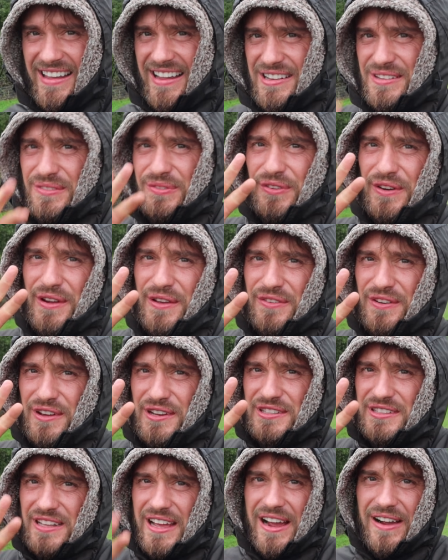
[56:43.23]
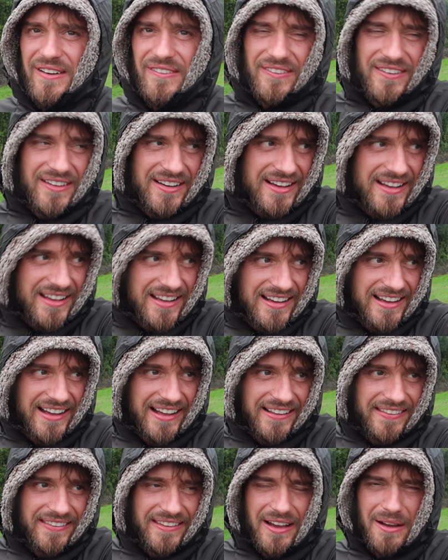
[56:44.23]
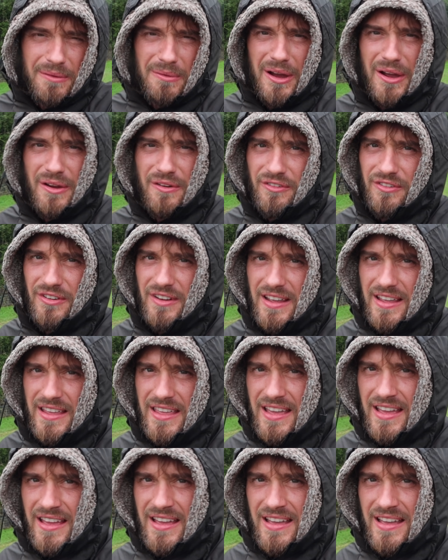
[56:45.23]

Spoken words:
That's 3 fish now, and hopefully